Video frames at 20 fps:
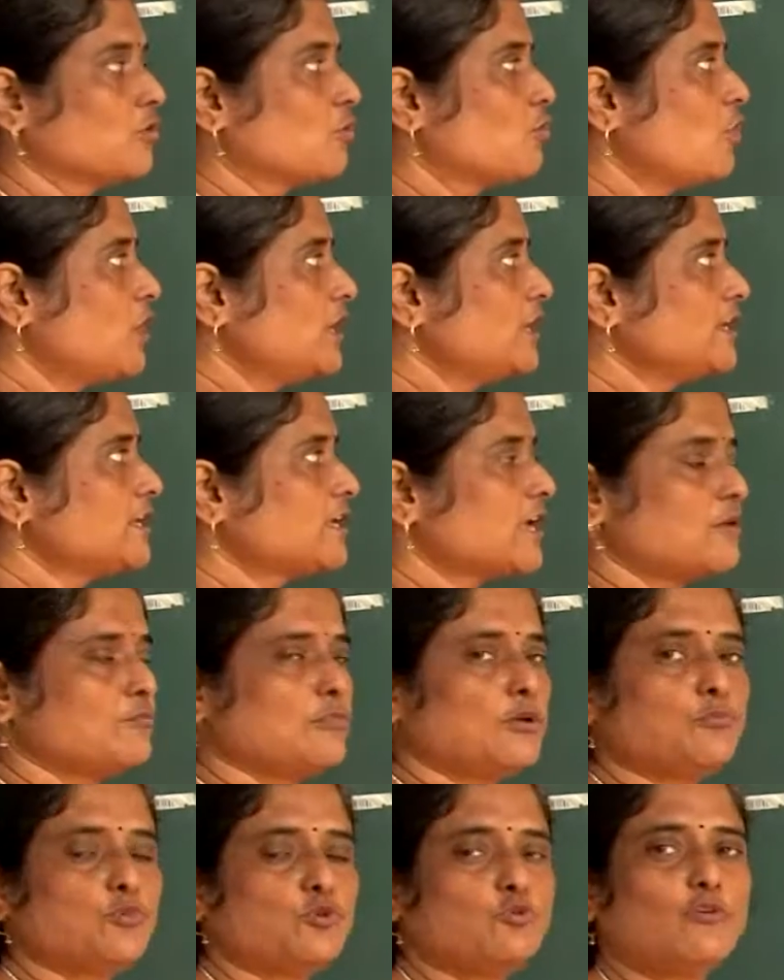
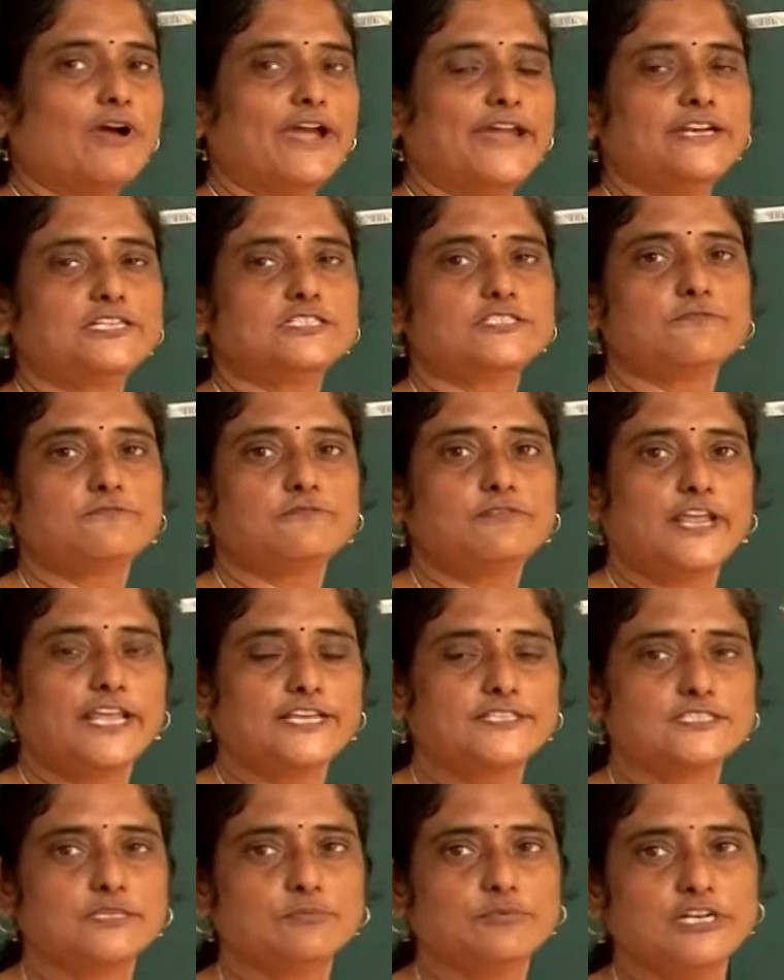Collenchyma provides
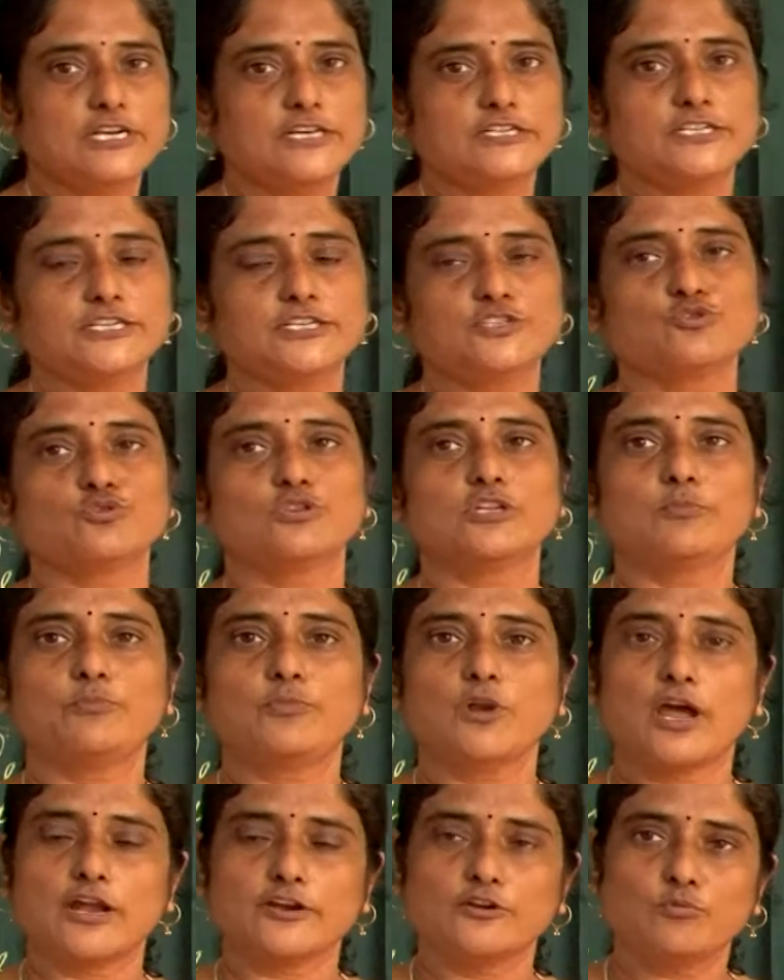flexibility to the
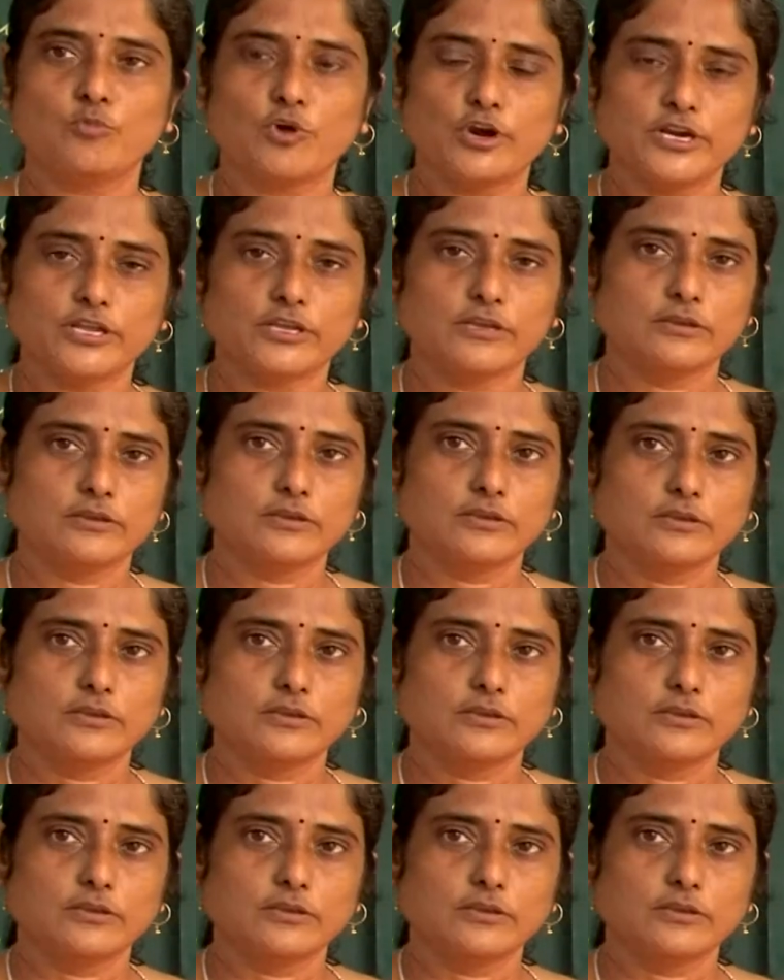plant body.